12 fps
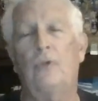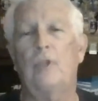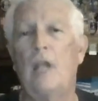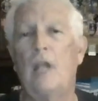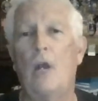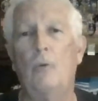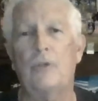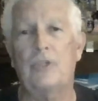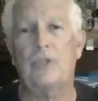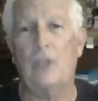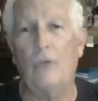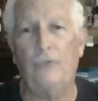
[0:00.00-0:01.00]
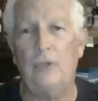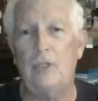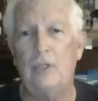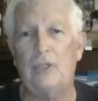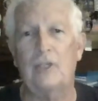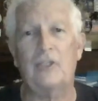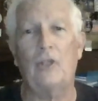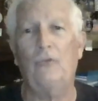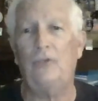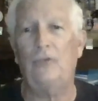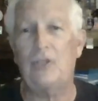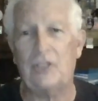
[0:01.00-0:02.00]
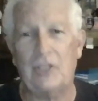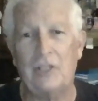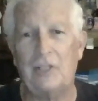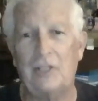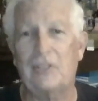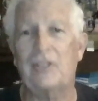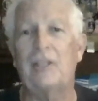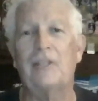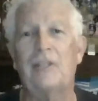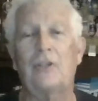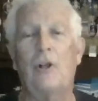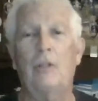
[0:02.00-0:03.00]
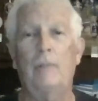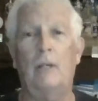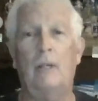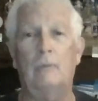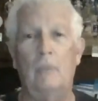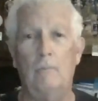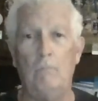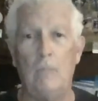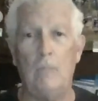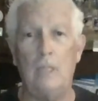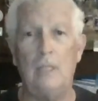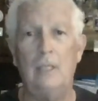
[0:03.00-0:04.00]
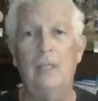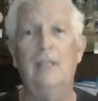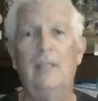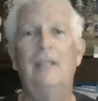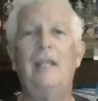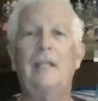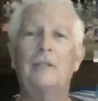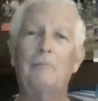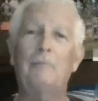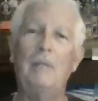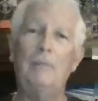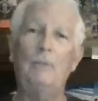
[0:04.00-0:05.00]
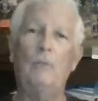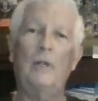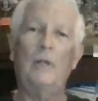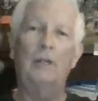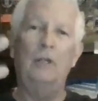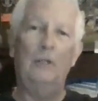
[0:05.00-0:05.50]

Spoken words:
now with selfies and selfie sticks, and it's all about me and maybe what